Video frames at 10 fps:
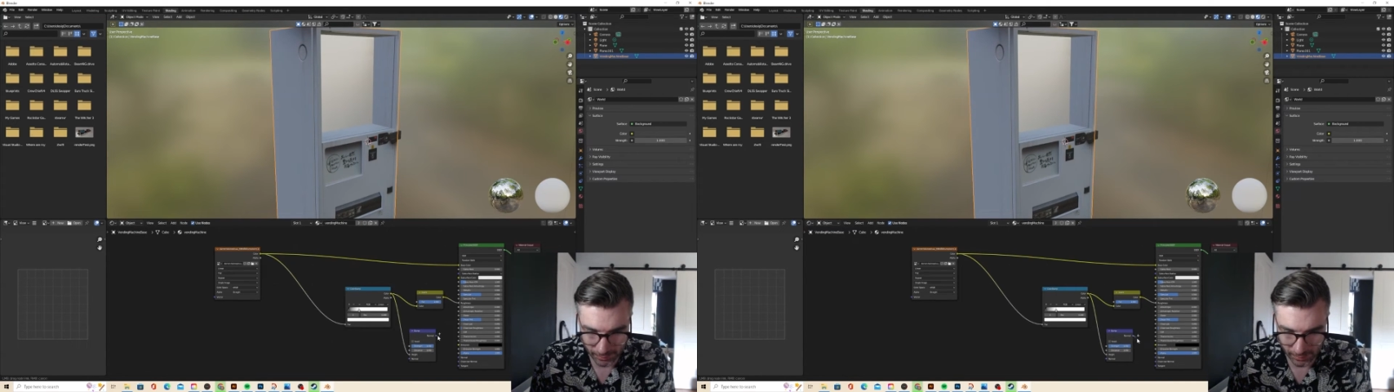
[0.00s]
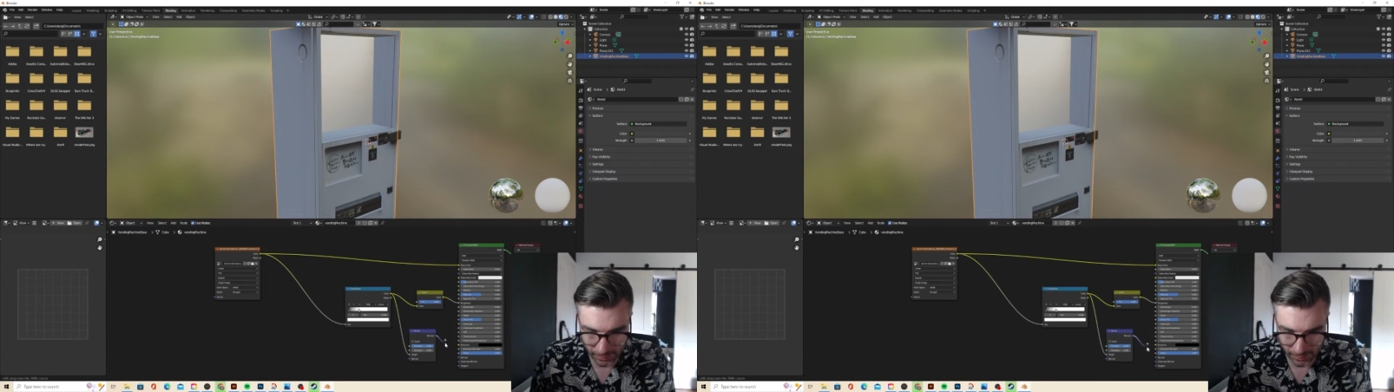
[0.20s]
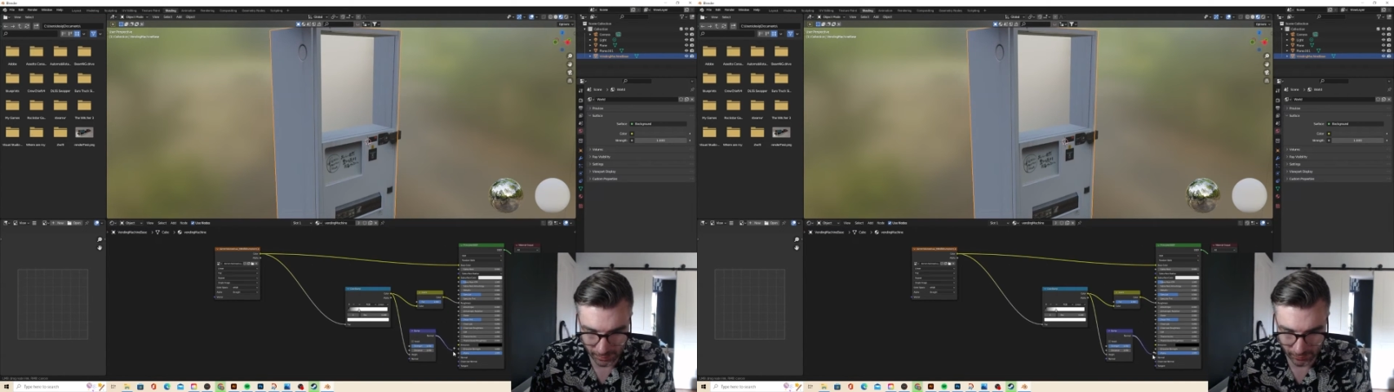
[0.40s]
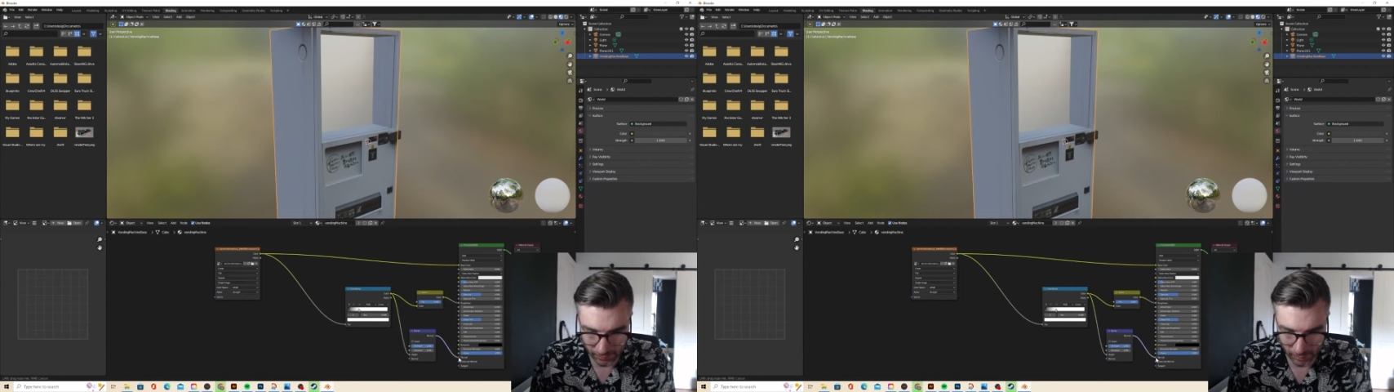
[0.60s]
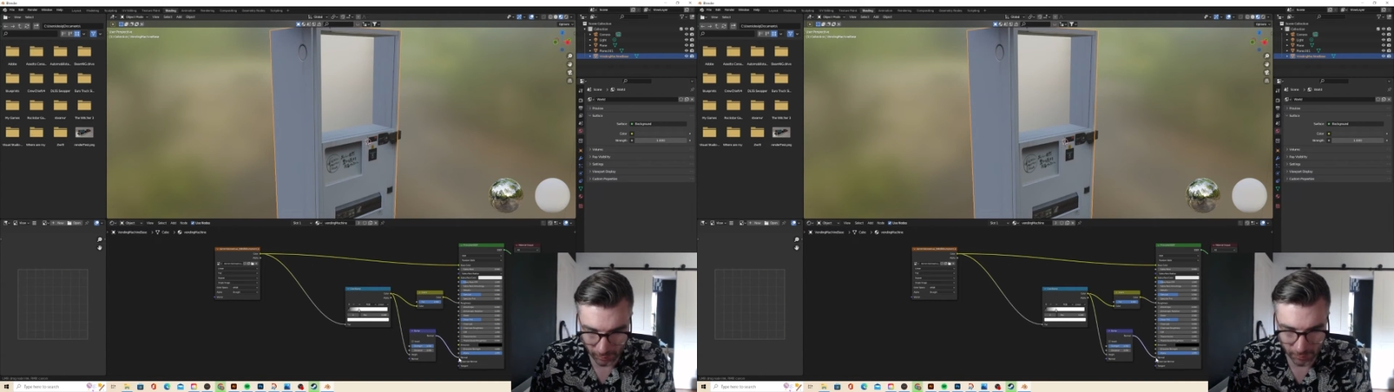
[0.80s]
and then into the
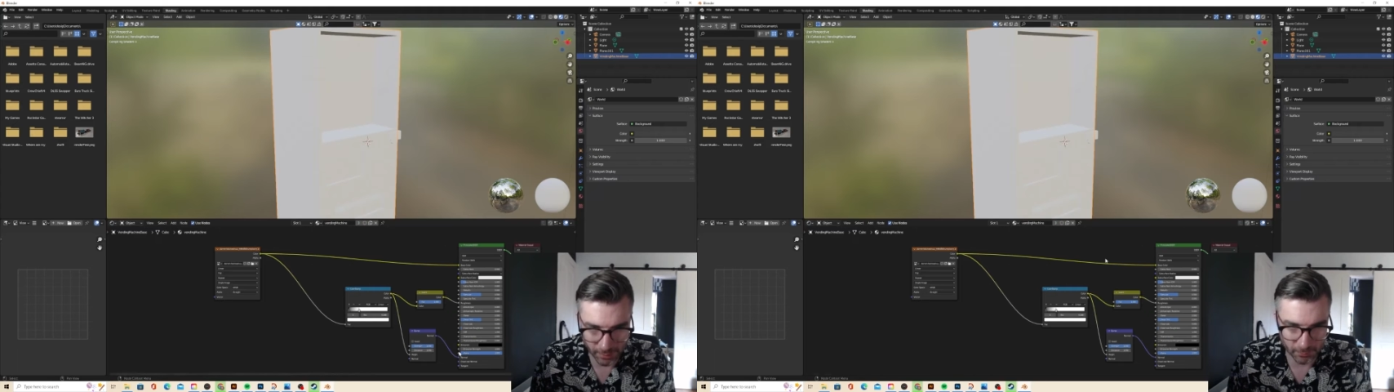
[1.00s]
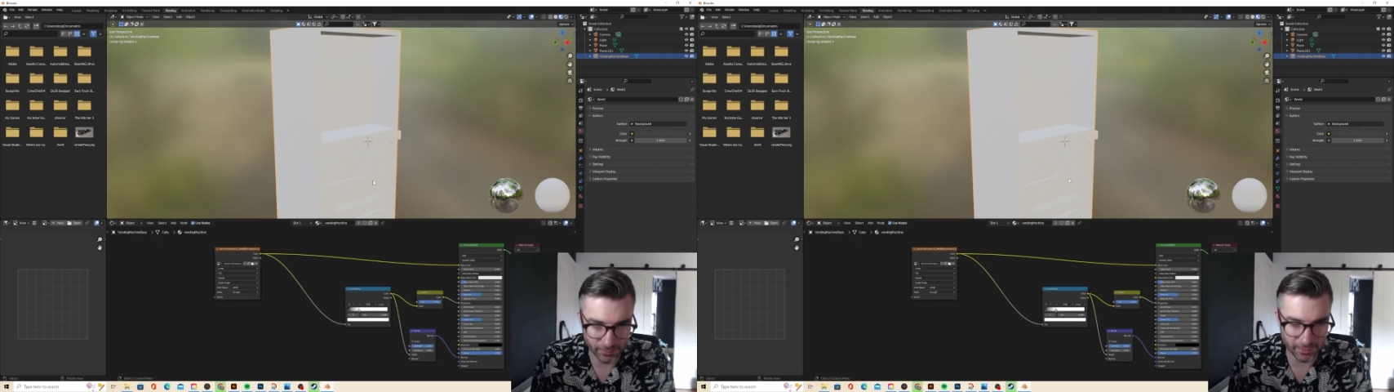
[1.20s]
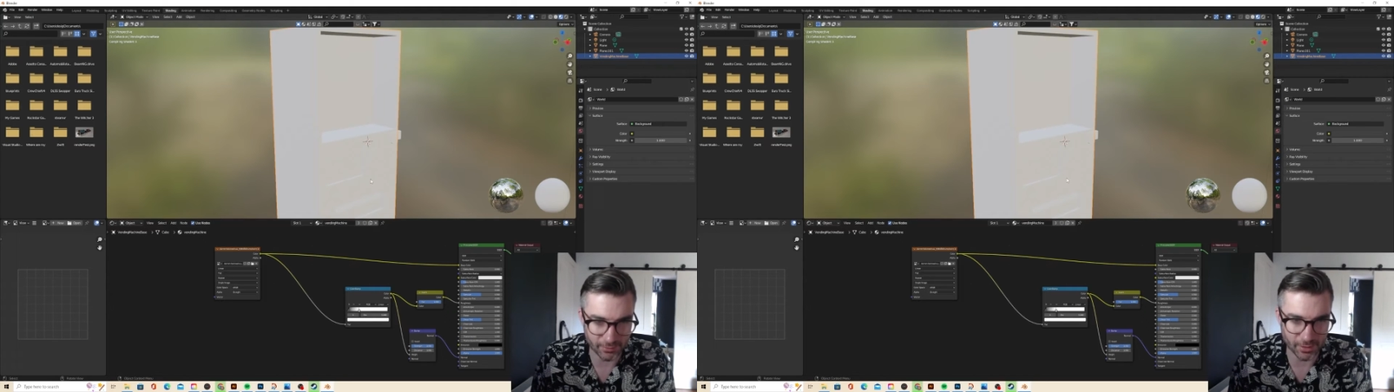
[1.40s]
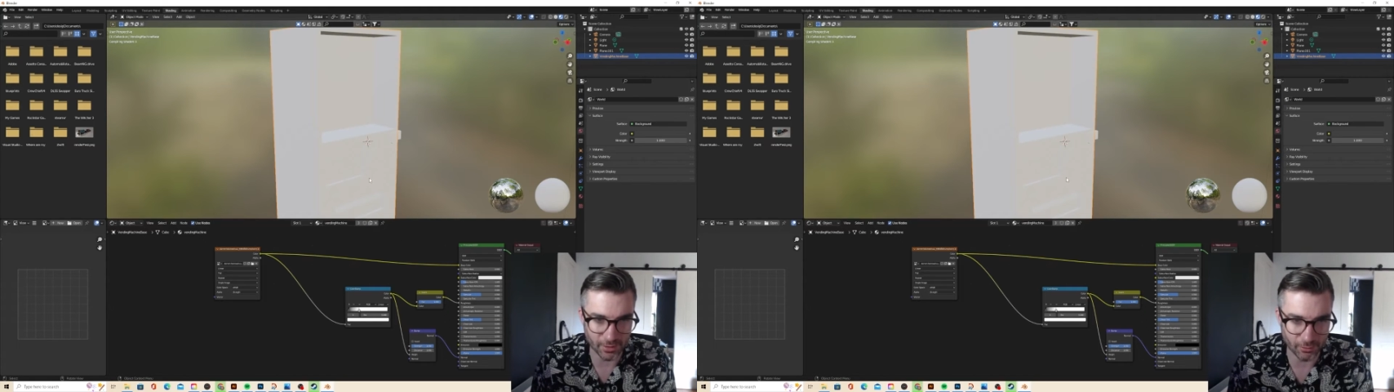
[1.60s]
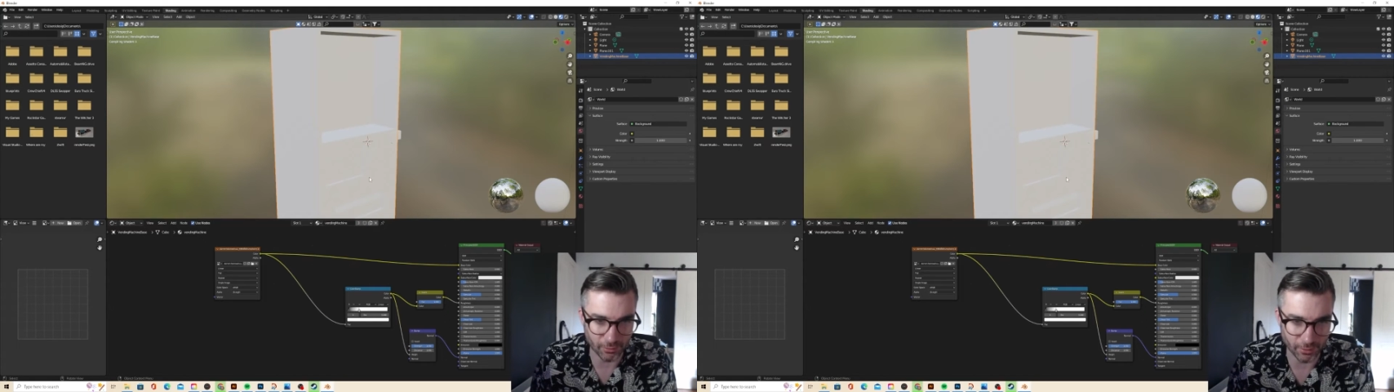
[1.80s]
normal map, things are going to
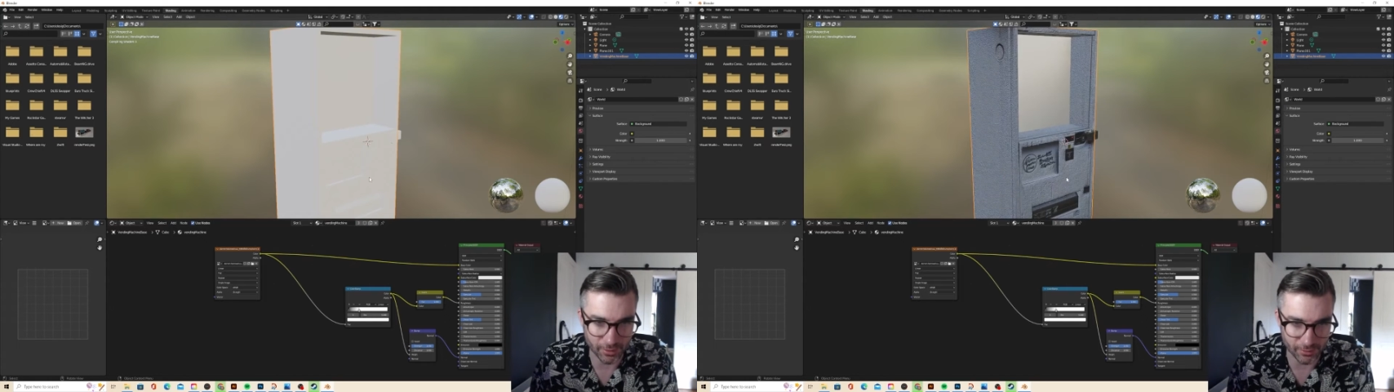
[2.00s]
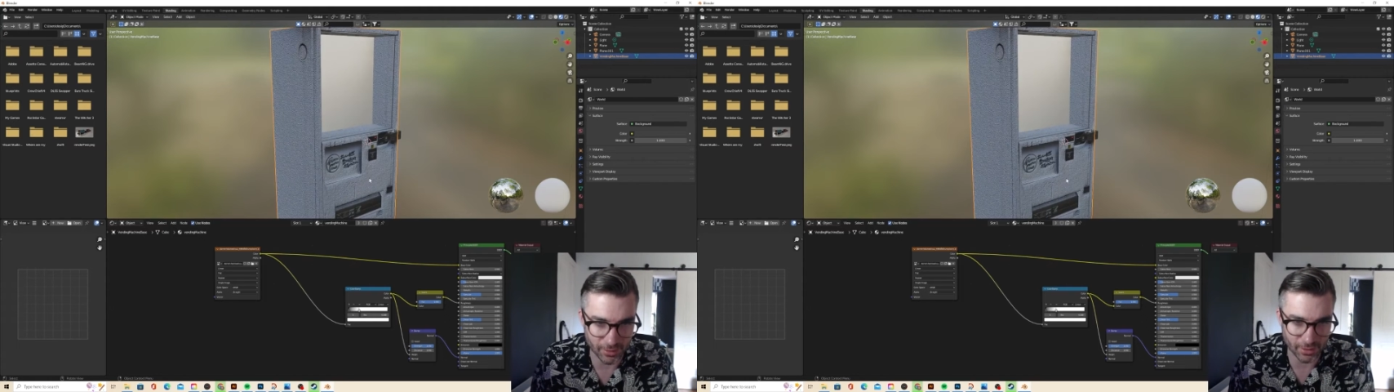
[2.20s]
go crazy